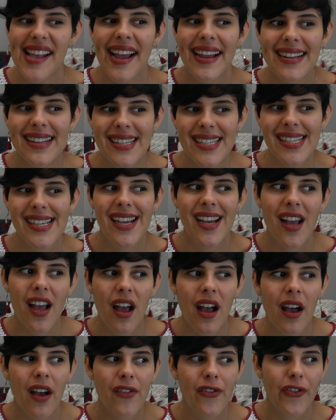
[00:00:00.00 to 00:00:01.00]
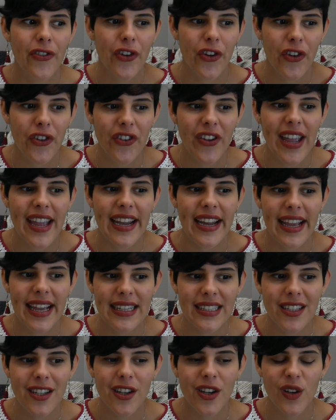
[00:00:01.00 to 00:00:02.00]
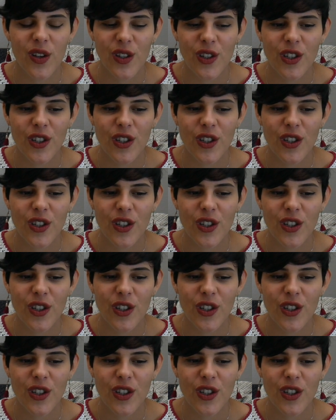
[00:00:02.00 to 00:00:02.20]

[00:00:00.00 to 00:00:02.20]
idea of creating